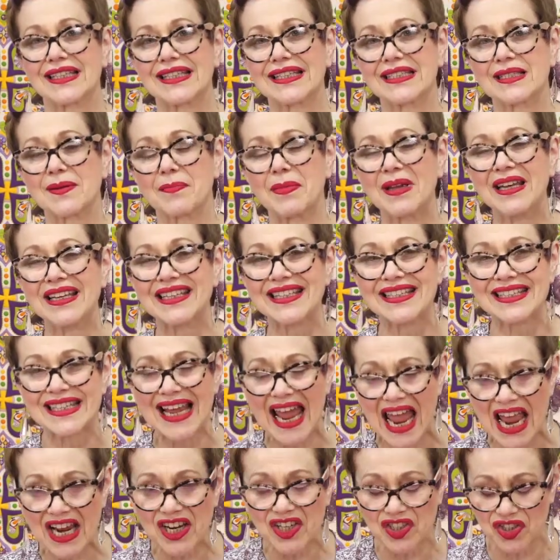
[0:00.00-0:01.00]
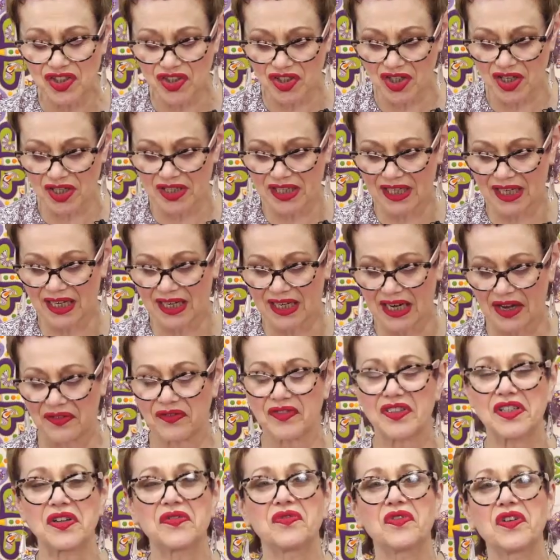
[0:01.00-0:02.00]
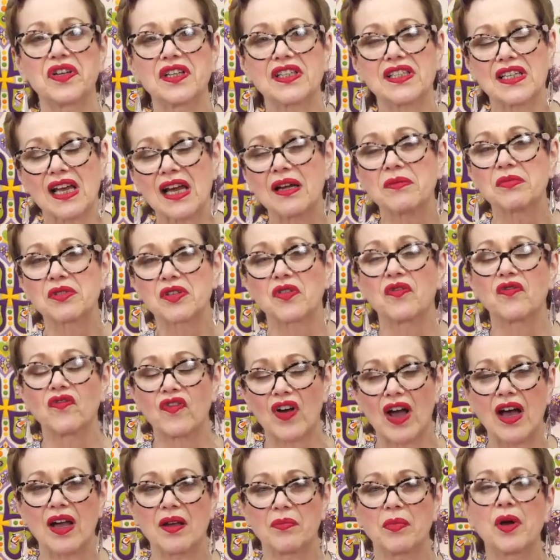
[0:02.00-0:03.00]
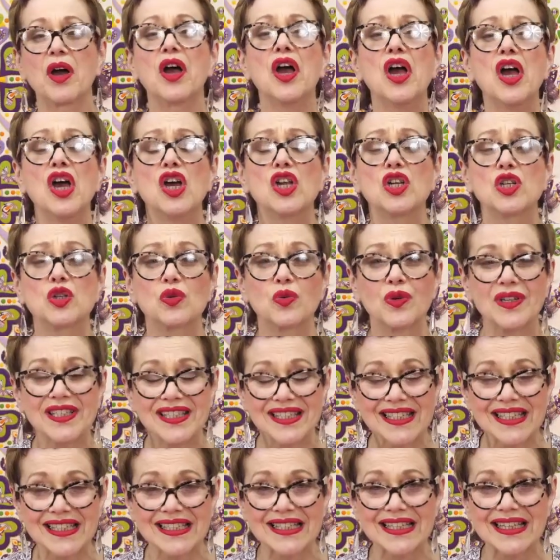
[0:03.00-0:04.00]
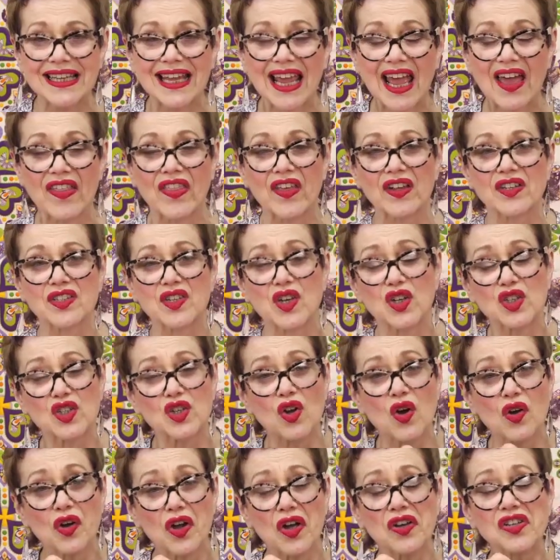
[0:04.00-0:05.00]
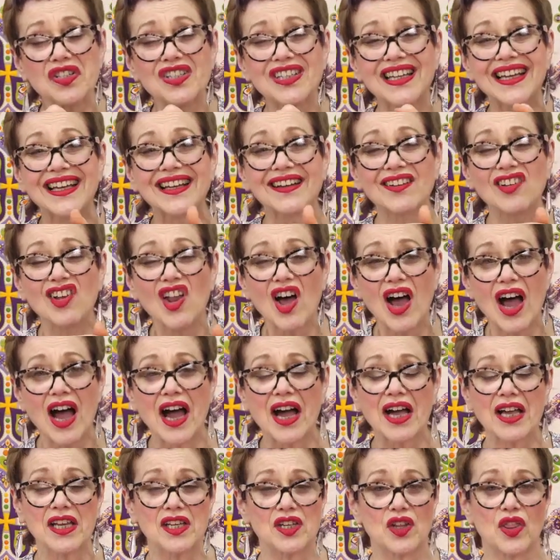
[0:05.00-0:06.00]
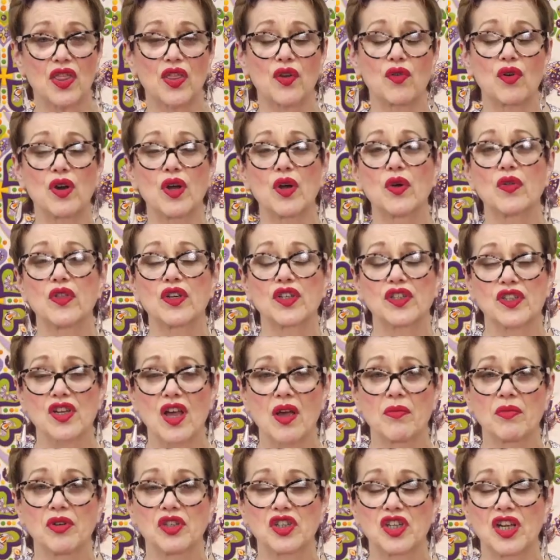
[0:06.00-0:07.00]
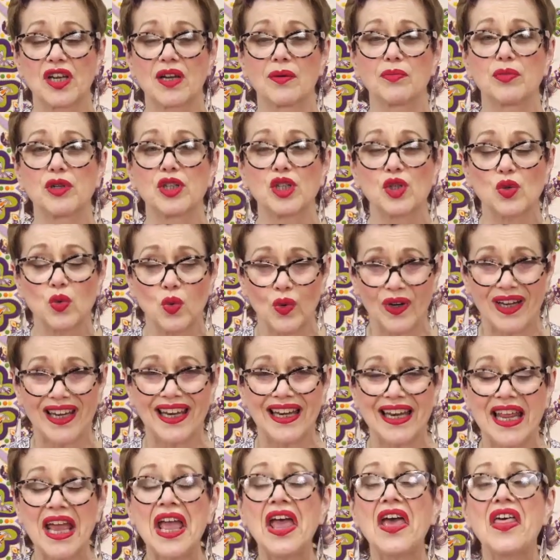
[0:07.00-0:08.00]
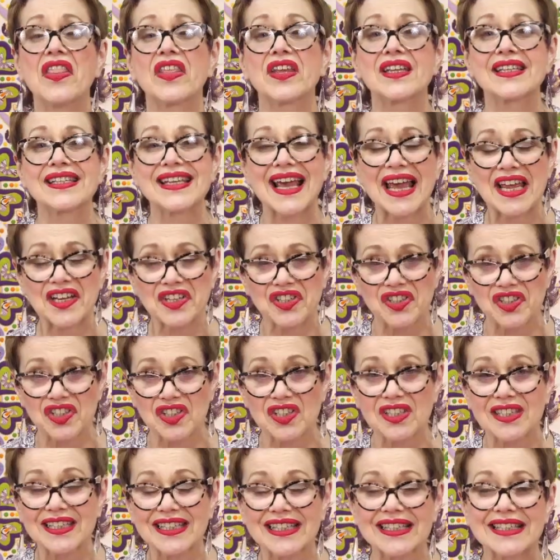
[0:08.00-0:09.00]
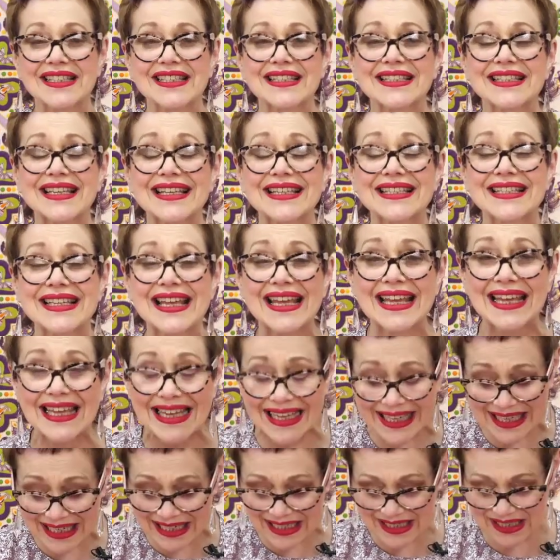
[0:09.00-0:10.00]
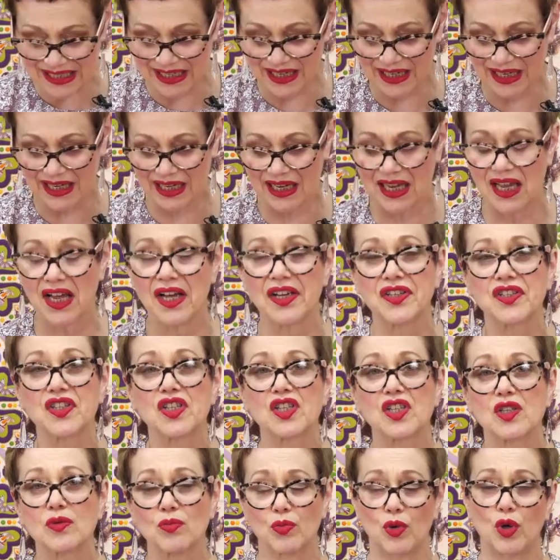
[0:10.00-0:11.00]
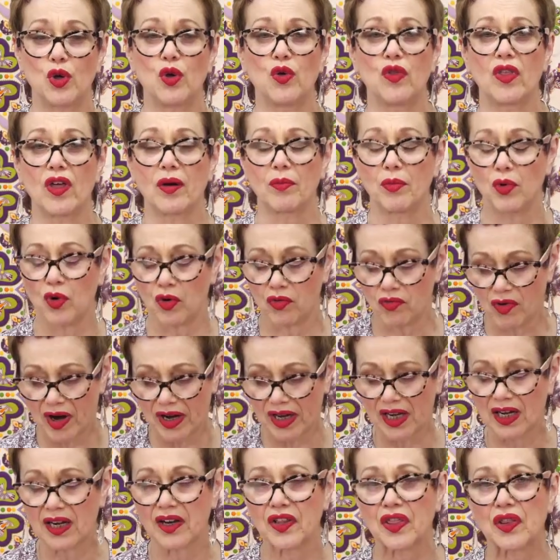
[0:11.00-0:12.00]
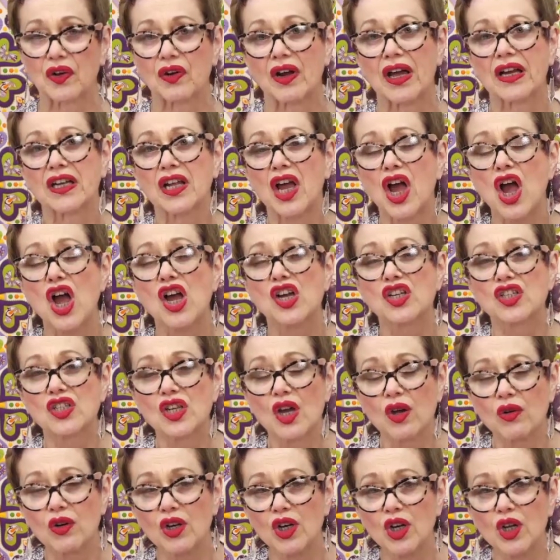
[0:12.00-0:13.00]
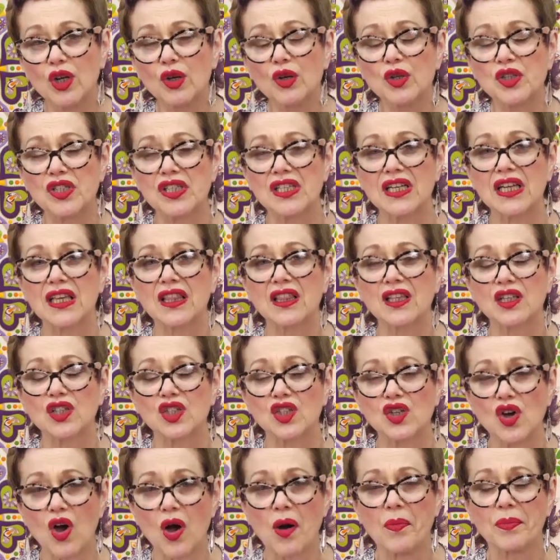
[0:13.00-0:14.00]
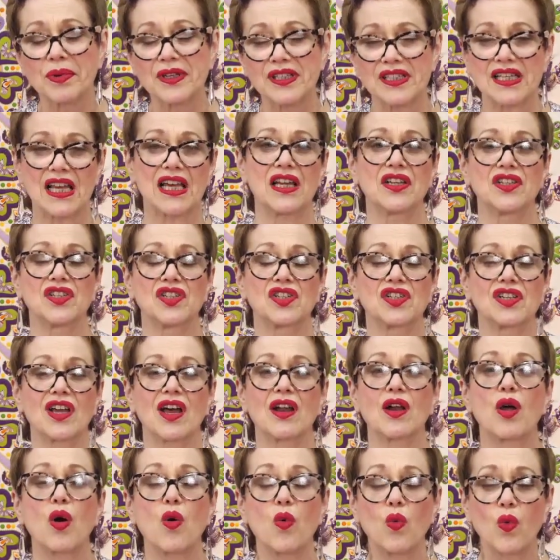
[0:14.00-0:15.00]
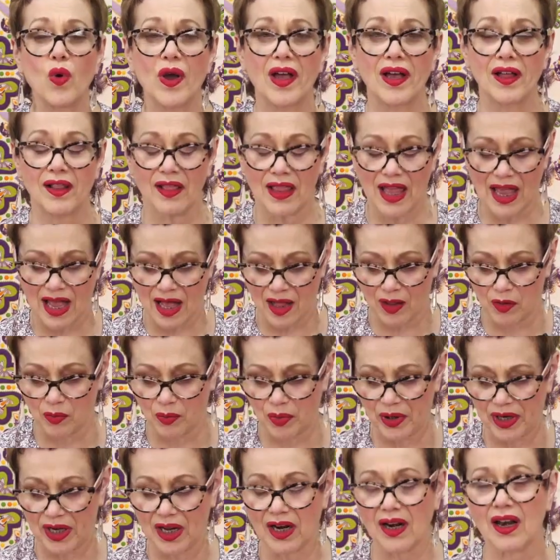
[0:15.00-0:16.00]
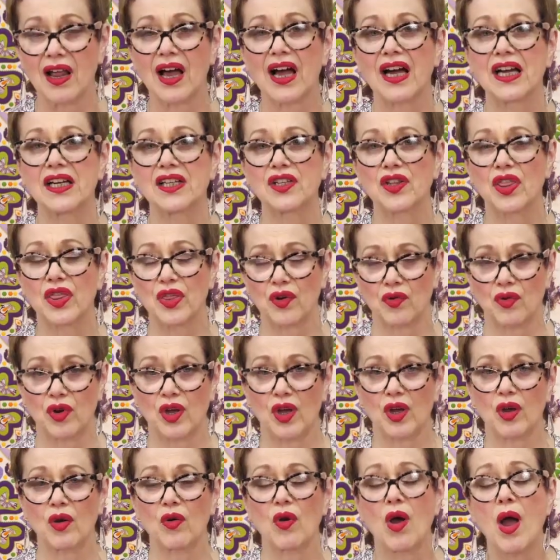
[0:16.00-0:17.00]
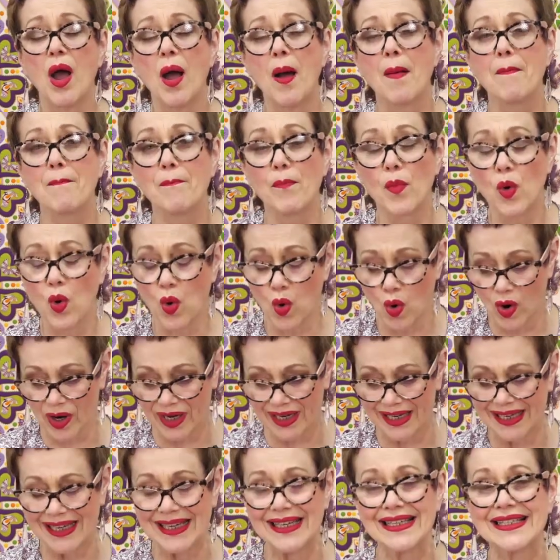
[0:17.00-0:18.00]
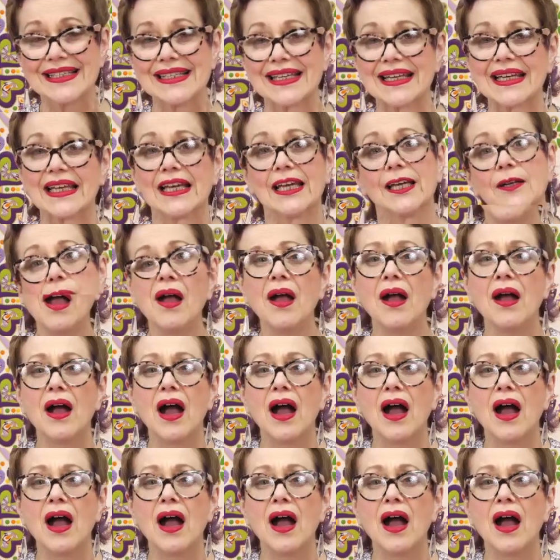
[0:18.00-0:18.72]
It's a bit textured, it can have different types of fibre twisted together, so it's not going to glide through the sewing machine and between the tension discs as easily as smooth and more regular thread. So loosening the top tension will help it glide through more easily.